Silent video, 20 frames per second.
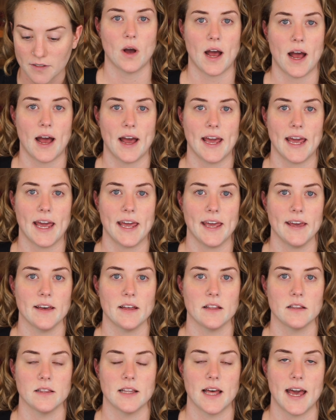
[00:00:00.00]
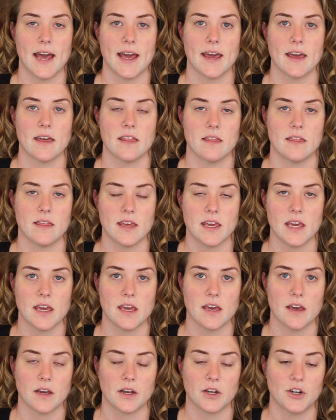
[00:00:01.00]
I let
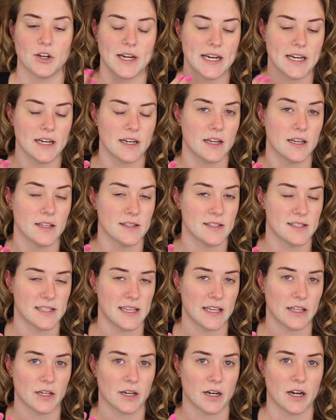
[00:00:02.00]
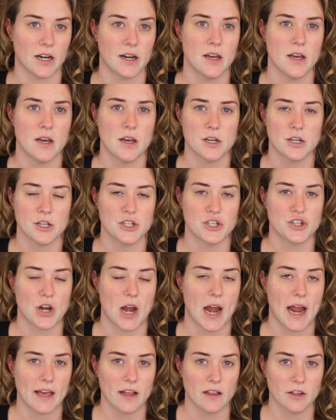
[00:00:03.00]
the green concealer
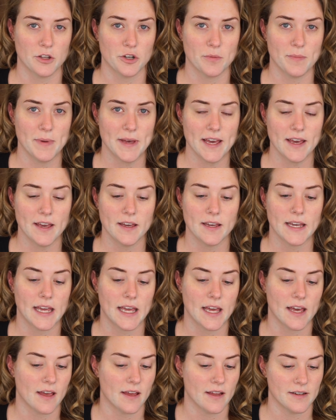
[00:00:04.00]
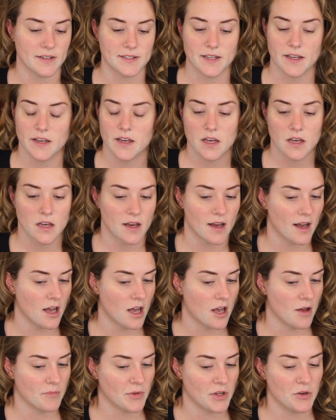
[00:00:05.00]
dry a little bit, and
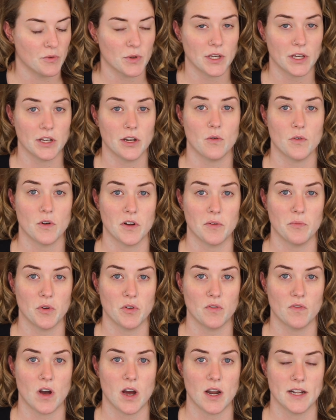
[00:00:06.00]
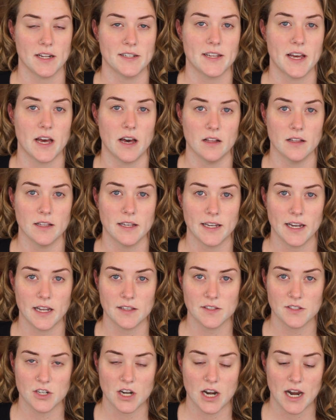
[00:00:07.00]
you really don't want to move on until it
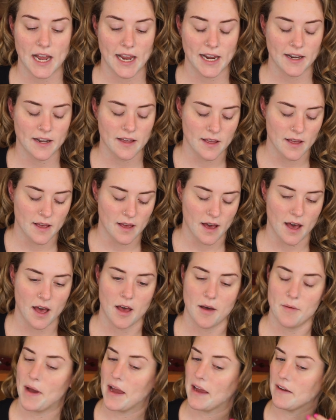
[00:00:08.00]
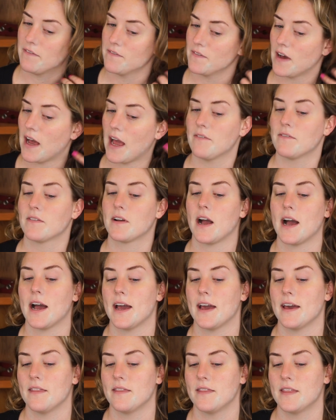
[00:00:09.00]
has dried. I've
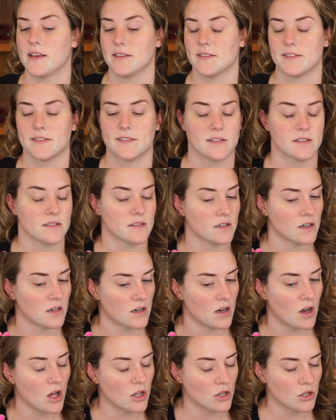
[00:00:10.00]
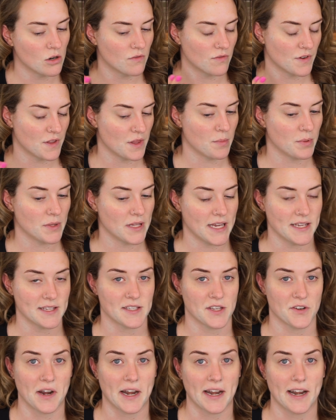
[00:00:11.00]
got this all over the place,
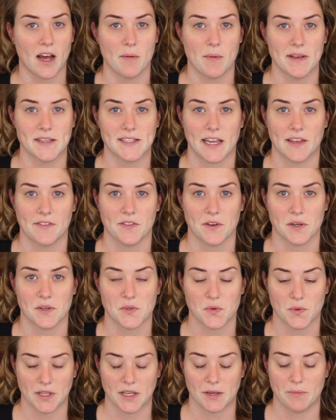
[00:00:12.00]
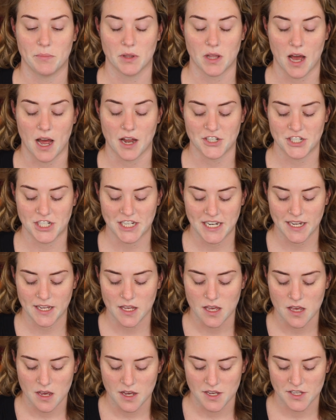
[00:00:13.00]
and right now my skin looks really blotchy.
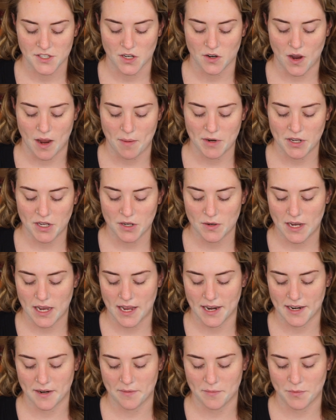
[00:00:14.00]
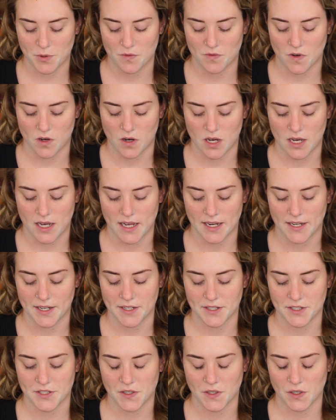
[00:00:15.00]
So I'm going to go ahead and move
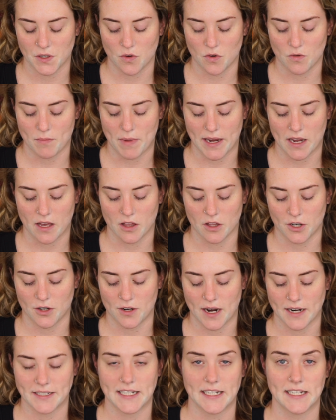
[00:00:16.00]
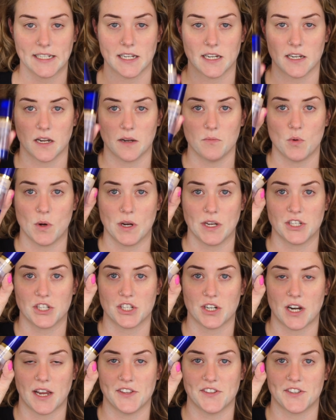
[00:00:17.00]
on to my color correcting tinted
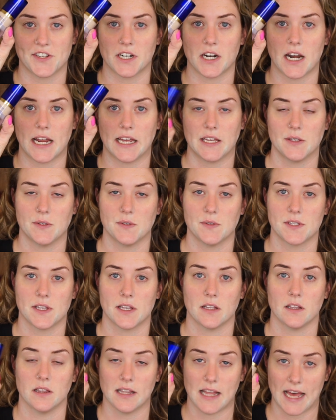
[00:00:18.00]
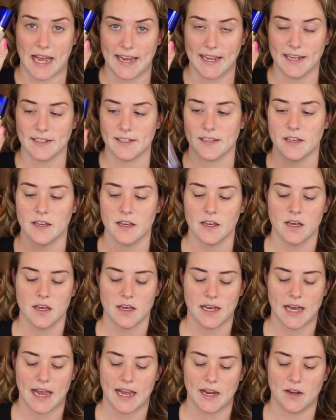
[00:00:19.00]
moisturizer. I use Light,
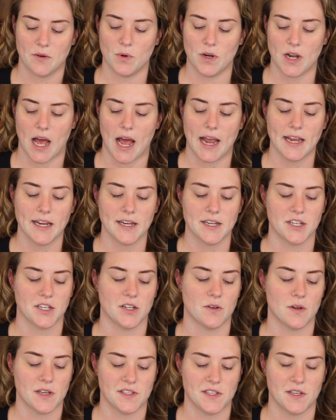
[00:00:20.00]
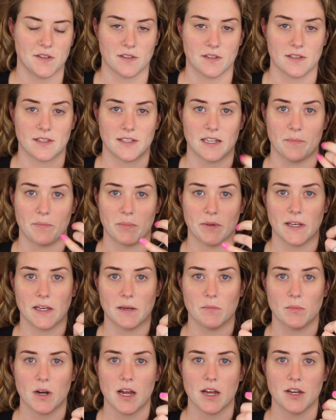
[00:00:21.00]
and what I do is use a
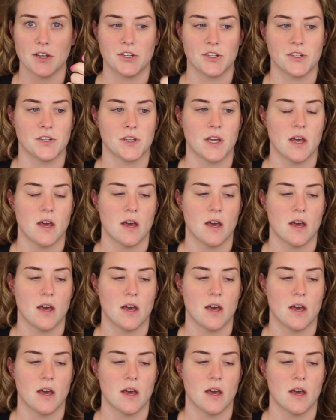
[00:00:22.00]
stippling brush.